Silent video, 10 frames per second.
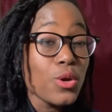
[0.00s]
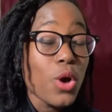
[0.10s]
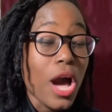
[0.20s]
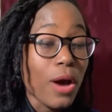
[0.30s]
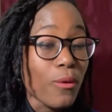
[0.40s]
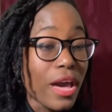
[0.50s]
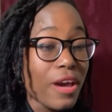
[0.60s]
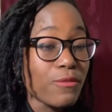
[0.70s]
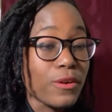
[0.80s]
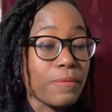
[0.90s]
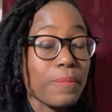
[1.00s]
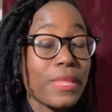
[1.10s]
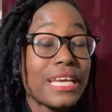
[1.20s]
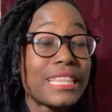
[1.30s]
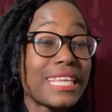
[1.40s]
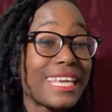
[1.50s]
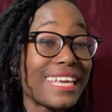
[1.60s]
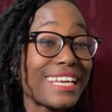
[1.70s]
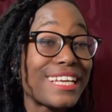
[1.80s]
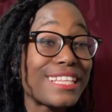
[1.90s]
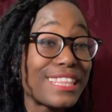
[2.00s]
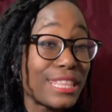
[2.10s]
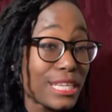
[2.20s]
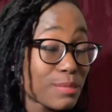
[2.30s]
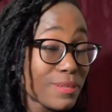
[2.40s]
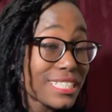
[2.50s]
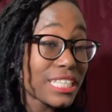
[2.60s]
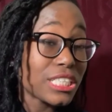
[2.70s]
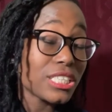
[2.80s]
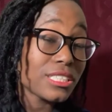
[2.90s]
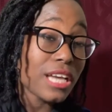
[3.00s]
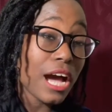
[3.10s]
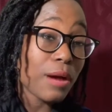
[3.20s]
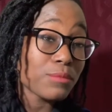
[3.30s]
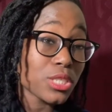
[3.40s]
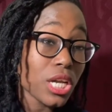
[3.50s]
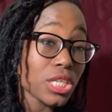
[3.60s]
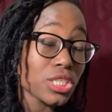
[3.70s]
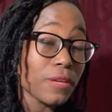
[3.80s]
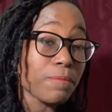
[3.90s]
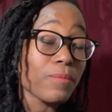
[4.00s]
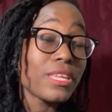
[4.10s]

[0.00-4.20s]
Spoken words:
However, this particular deduction,